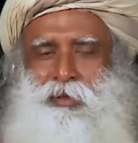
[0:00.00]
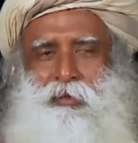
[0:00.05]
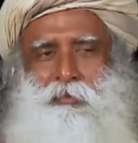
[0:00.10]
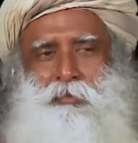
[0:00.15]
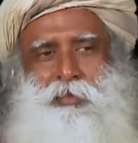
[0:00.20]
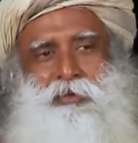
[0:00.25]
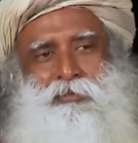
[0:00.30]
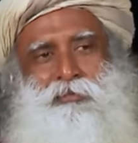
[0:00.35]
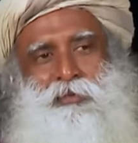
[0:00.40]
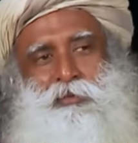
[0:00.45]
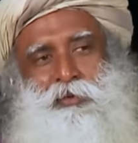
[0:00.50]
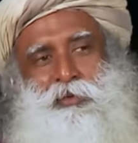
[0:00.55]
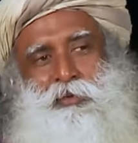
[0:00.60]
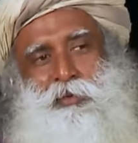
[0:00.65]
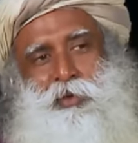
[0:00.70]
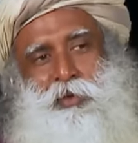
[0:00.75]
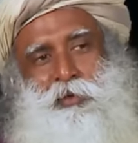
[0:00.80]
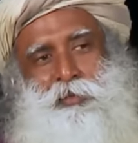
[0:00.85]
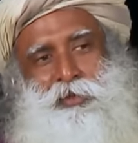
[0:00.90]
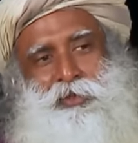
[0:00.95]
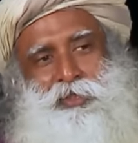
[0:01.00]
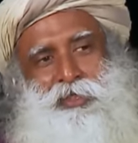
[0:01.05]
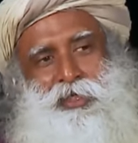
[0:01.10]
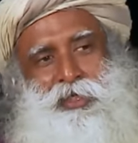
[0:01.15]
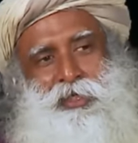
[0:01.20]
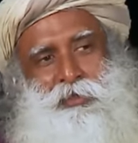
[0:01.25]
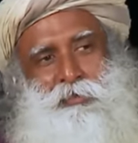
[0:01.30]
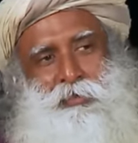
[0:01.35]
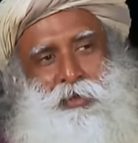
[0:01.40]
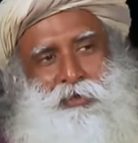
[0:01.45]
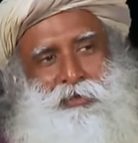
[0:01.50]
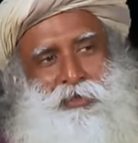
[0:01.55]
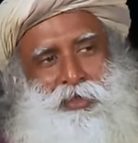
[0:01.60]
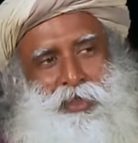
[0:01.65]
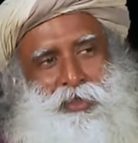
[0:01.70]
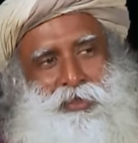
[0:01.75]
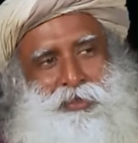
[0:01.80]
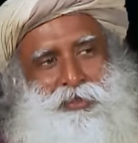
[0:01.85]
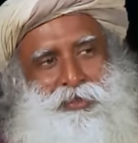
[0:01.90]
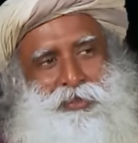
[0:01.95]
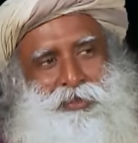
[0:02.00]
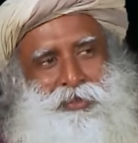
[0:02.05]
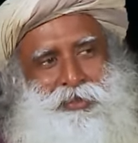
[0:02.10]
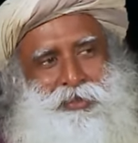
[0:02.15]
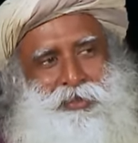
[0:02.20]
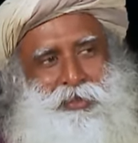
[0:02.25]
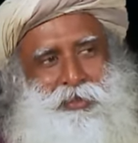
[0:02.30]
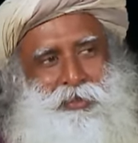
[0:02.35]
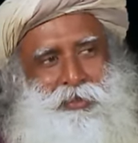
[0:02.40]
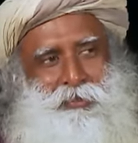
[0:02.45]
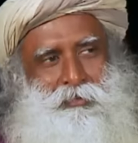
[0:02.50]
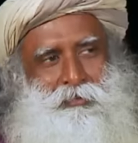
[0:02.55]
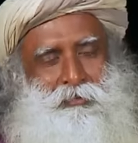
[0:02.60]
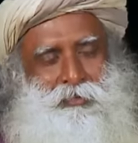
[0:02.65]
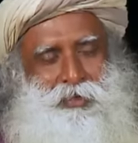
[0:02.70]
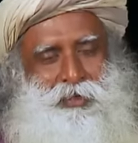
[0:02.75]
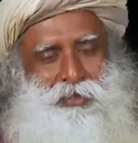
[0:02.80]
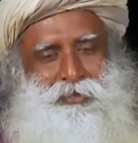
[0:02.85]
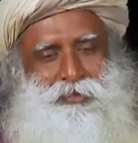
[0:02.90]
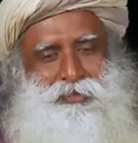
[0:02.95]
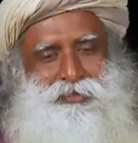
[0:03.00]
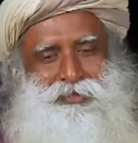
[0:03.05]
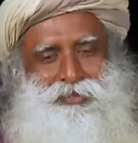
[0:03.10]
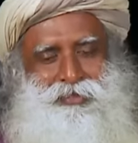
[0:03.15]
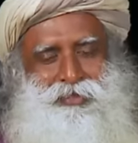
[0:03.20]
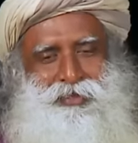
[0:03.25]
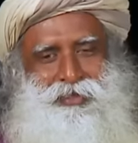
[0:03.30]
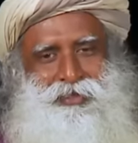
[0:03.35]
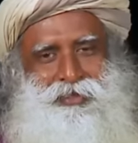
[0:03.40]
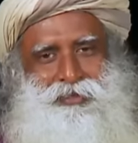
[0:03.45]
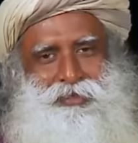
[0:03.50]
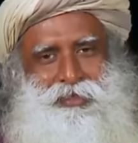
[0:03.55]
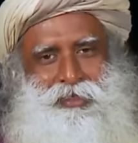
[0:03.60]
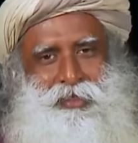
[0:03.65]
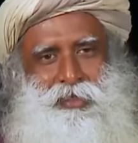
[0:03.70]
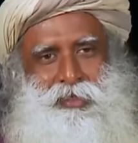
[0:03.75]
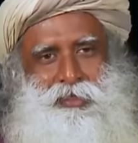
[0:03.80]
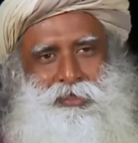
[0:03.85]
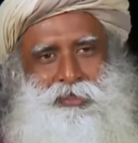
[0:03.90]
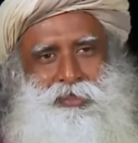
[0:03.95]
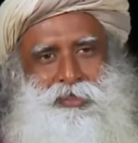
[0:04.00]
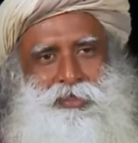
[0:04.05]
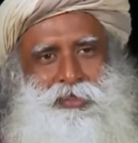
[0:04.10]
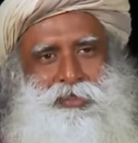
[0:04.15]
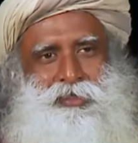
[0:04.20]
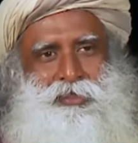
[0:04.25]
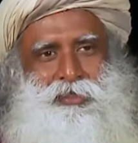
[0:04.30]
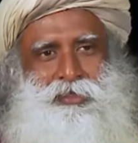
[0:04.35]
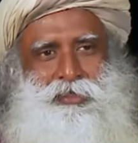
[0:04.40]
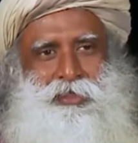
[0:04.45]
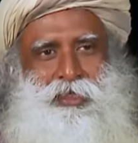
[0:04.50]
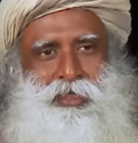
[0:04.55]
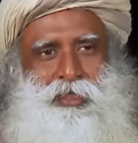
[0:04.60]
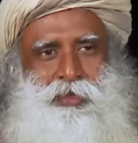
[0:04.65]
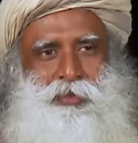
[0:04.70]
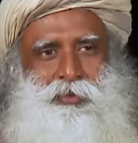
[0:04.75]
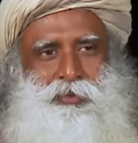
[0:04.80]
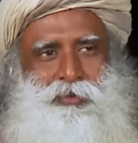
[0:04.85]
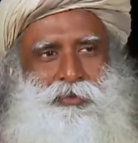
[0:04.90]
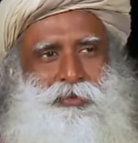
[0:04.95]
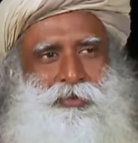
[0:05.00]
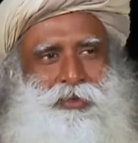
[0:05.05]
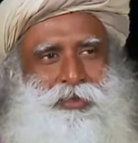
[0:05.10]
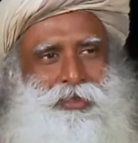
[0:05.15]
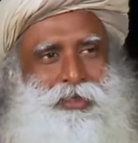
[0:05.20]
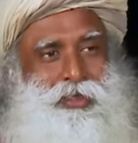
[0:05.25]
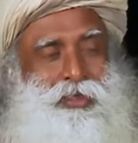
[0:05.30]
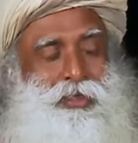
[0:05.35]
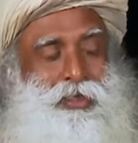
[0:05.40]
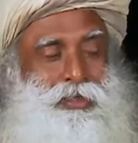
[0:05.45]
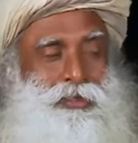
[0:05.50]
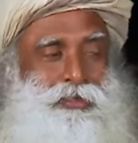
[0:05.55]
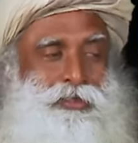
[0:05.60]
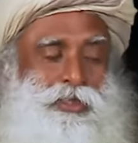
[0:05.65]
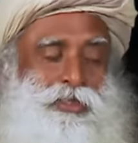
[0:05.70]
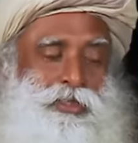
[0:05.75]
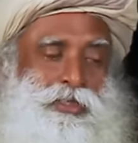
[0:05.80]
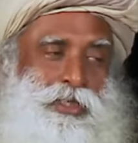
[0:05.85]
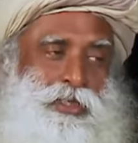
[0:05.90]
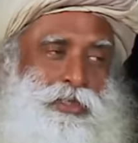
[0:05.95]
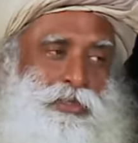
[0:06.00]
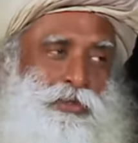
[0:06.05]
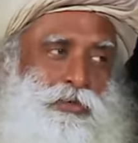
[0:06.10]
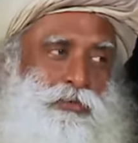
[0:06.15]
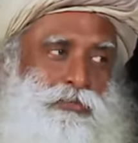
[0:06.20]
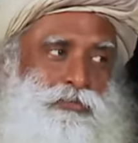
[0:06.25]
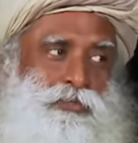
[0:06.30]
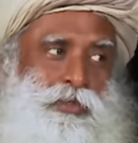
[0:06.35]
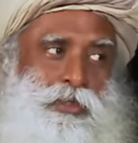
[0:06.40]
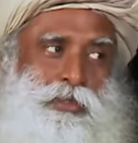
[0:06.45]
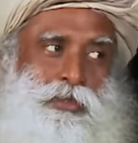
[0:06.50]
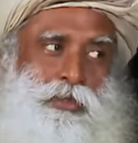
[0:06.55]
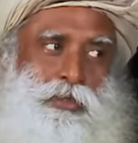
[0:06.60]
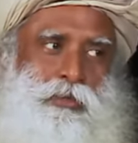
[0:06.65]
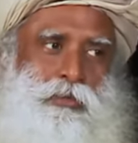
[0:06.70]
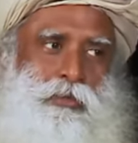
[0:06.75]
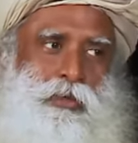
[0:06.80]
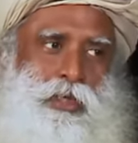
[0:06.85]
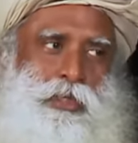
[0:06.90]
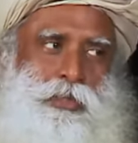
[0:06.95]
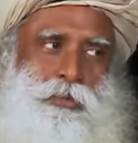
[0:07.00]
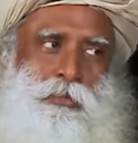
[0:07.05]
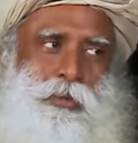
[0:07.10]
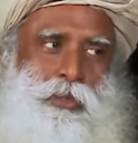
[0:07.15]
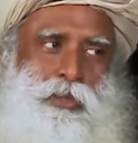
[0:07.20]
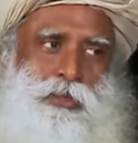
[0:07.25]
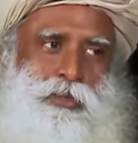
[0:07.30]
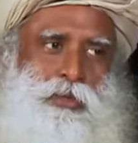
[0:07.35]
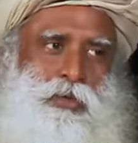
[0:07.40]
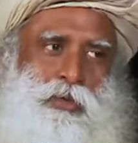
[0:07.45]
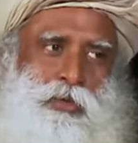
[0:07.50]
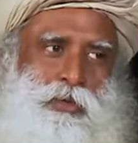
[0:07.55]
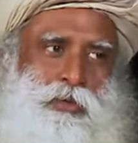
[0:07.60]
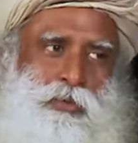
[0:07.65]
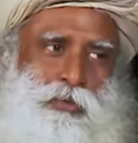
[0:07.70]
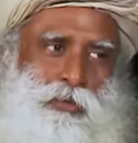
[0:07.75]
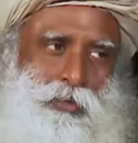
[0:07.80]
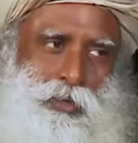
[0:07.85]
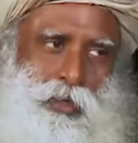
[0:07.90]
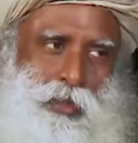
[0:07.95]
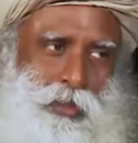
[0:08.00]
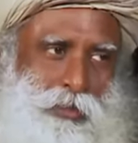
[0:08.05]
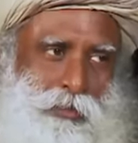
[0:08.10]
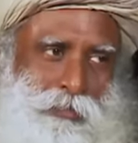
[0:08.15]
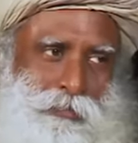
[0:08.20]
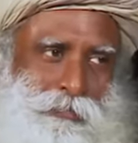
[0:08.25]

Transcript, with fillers: But we don't want to be straight about that, because the culture doesn't tell you… The culture tells you fixing your husband is not a good thing.